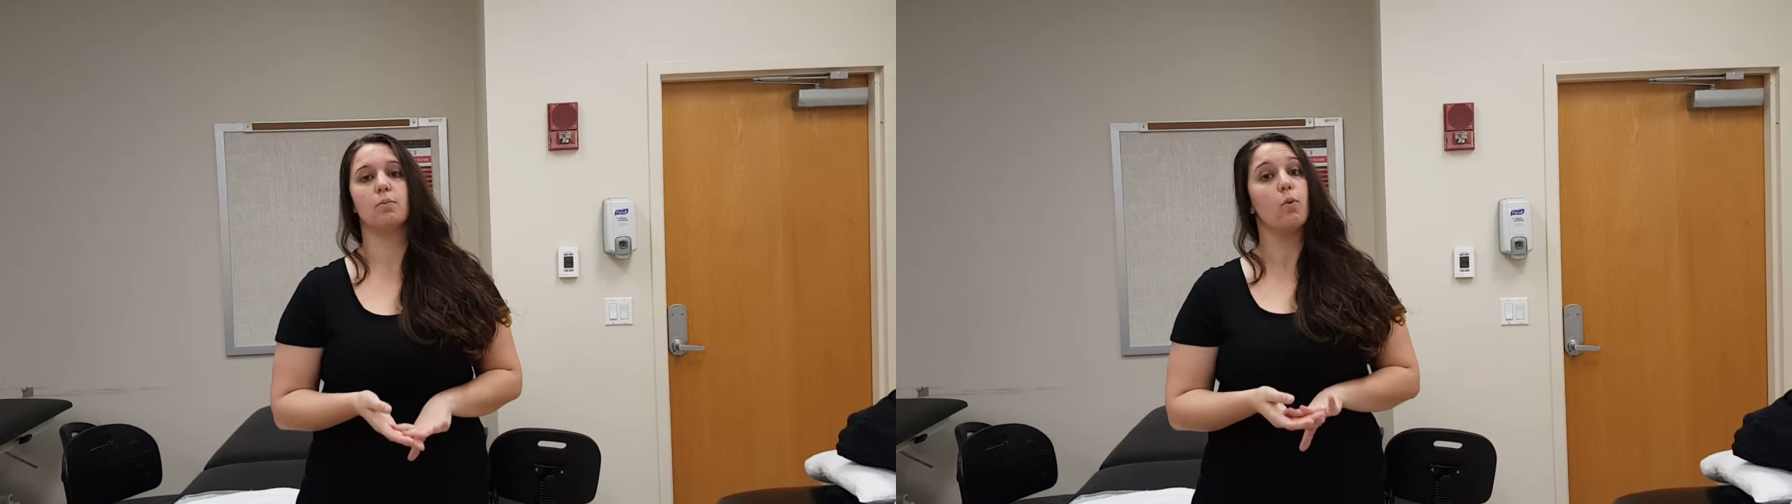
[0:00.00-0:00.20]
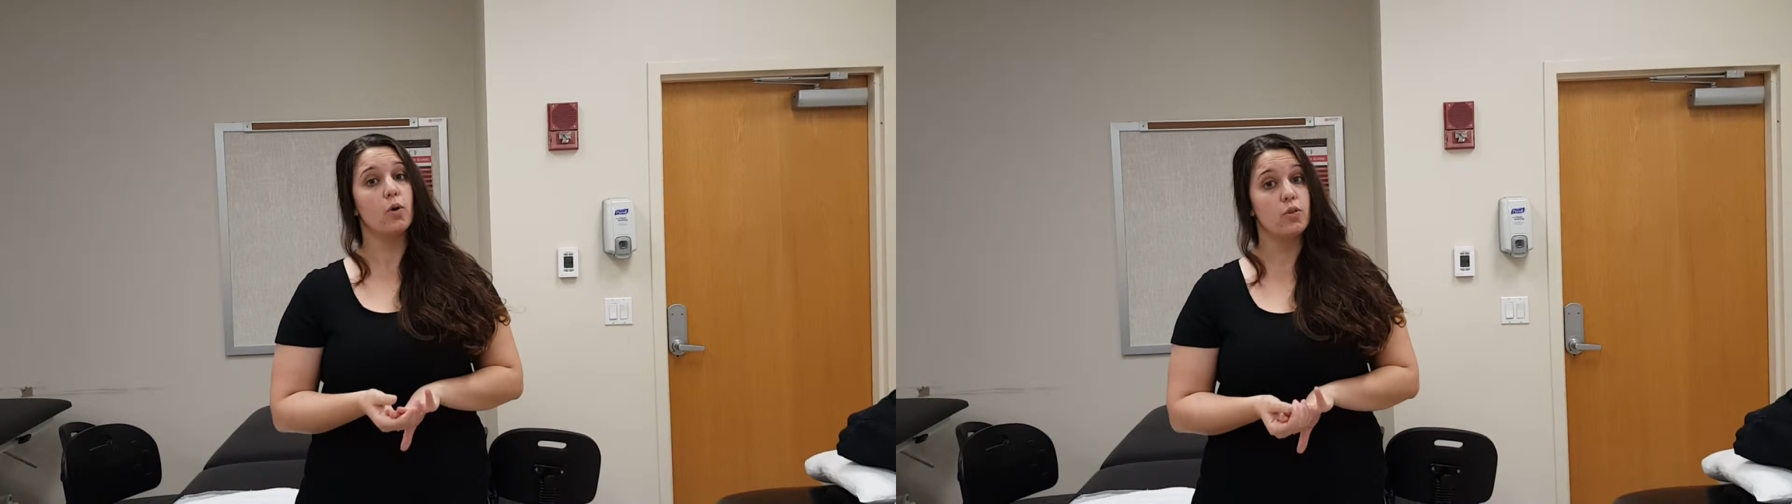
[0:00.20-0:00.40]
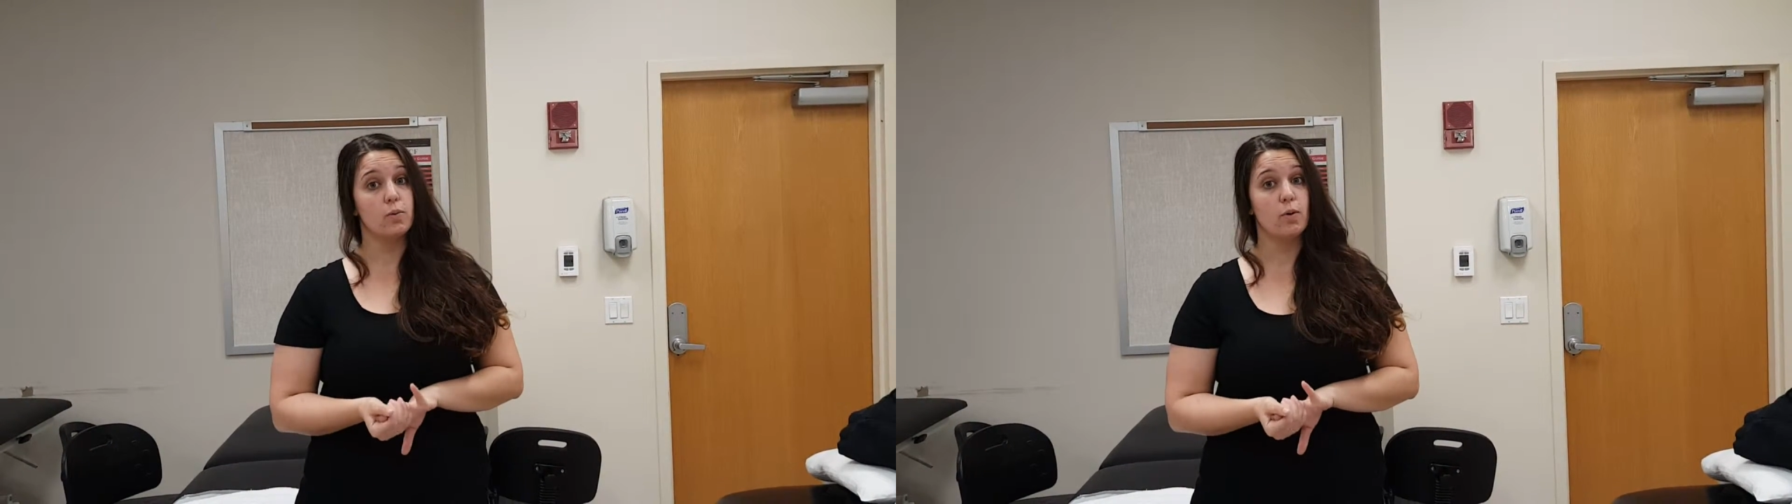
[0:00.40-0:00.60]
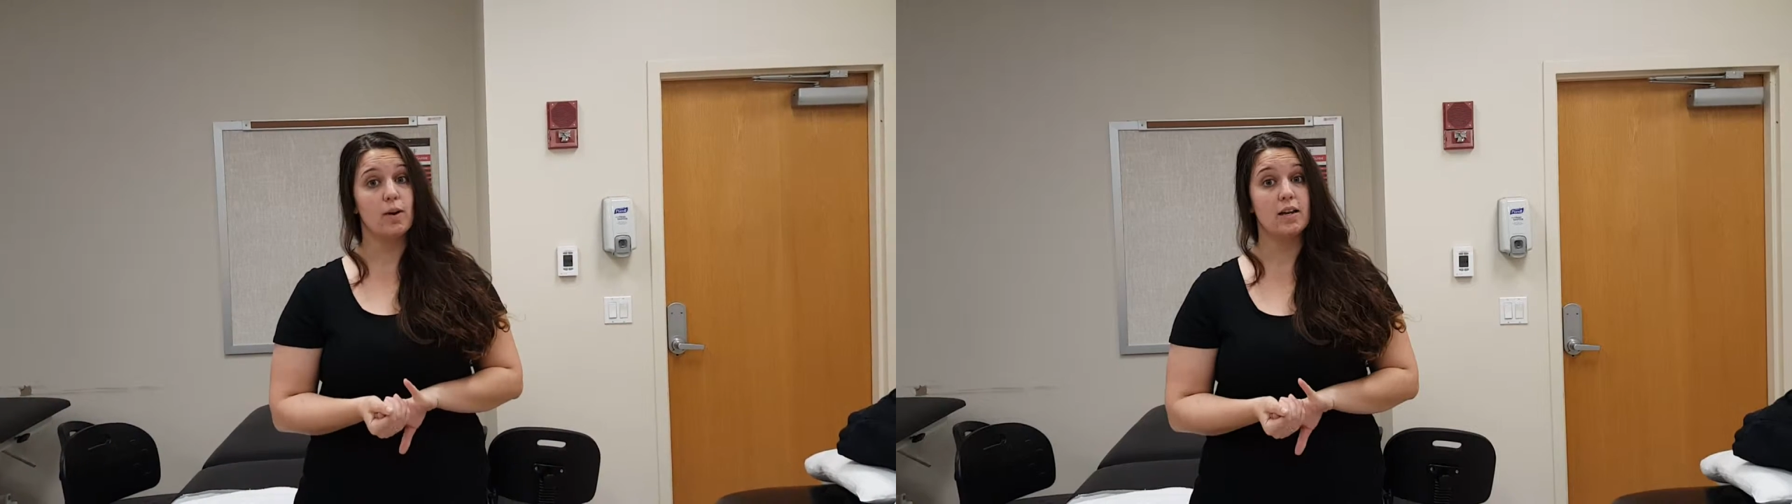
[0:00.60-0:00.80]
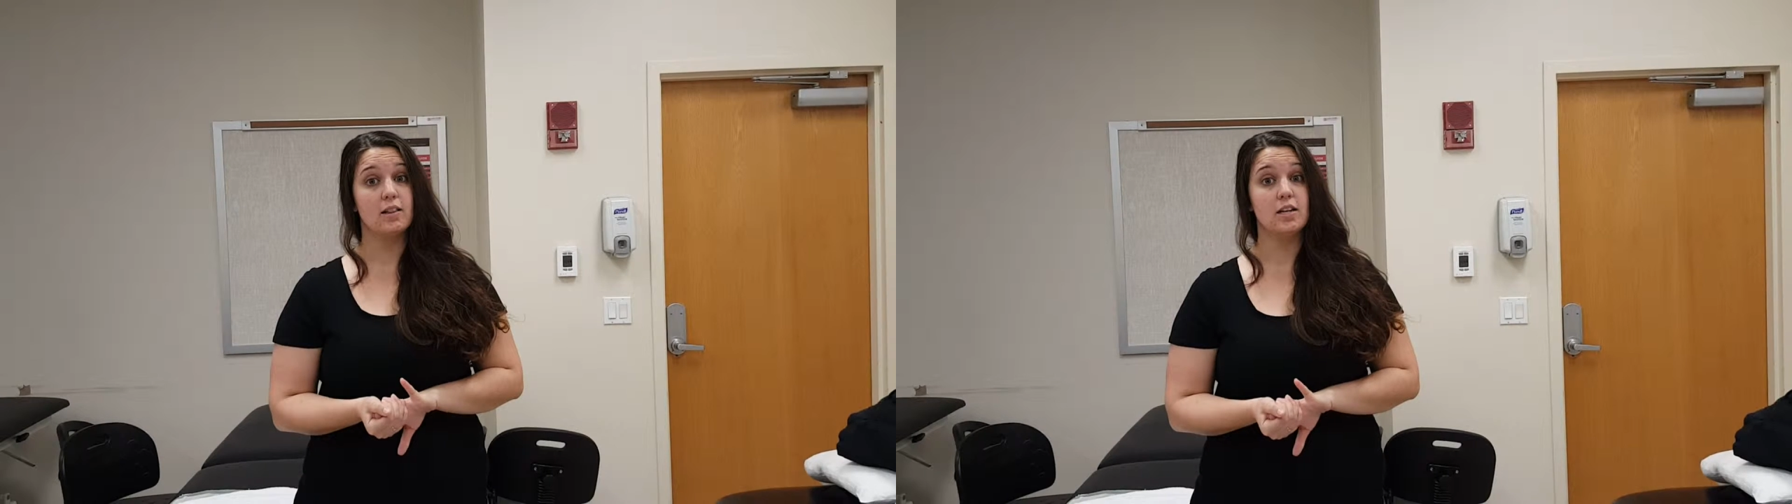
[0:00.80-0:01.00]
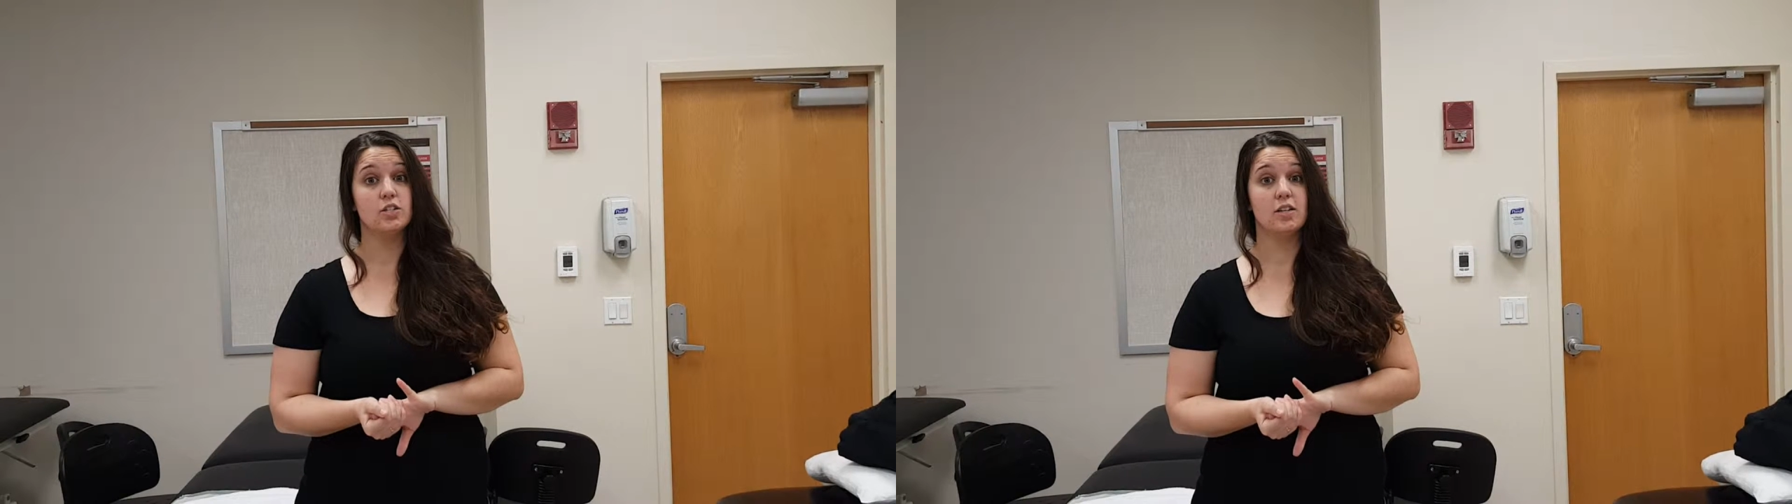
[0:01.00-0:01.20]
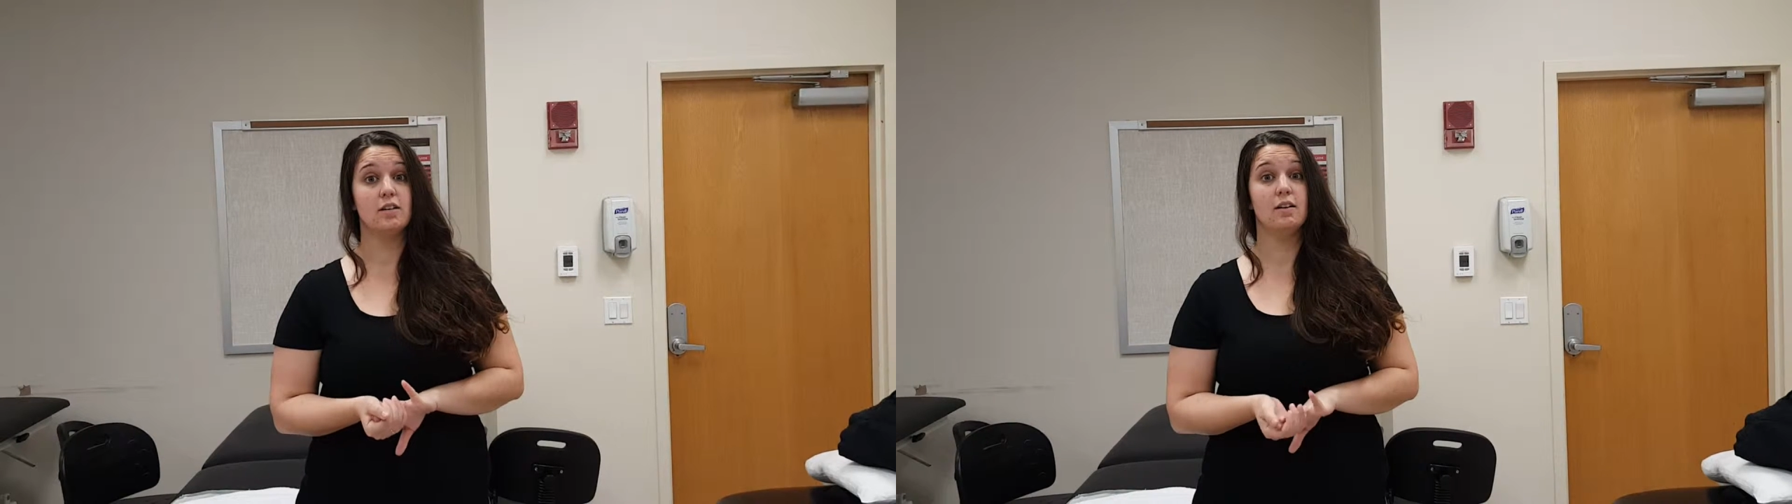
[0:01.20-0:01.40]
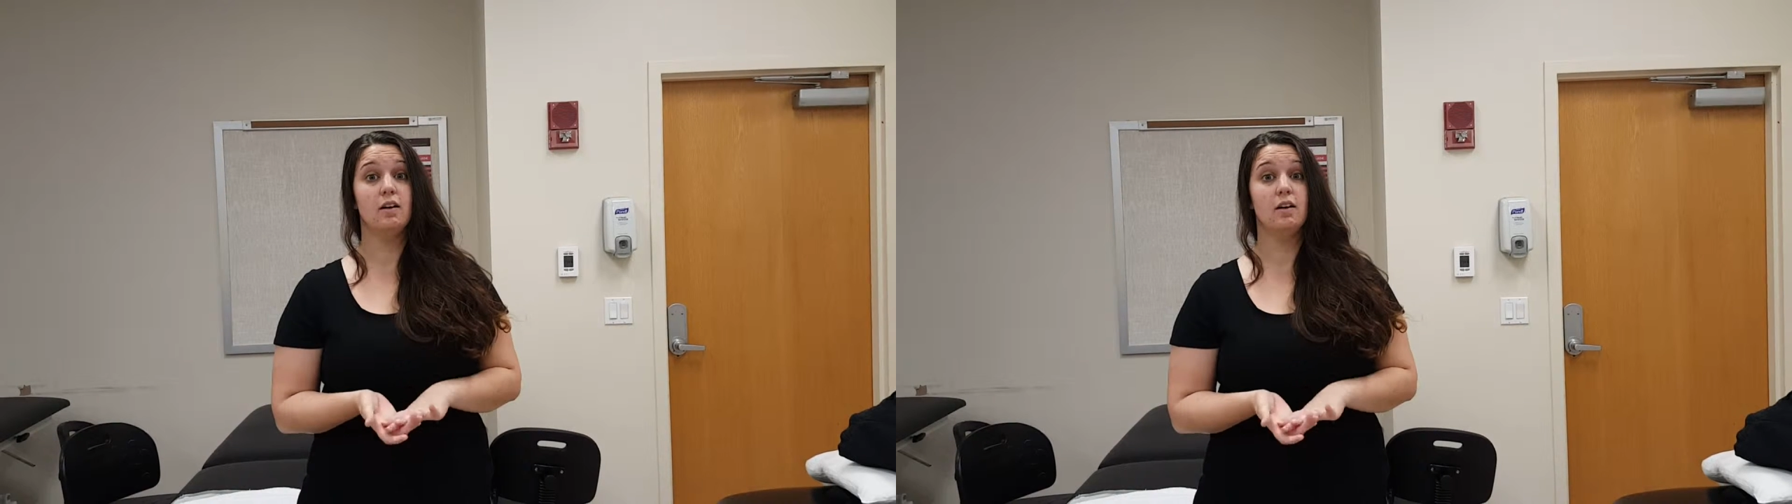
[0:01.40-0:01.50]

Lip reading: poor thermoregulation,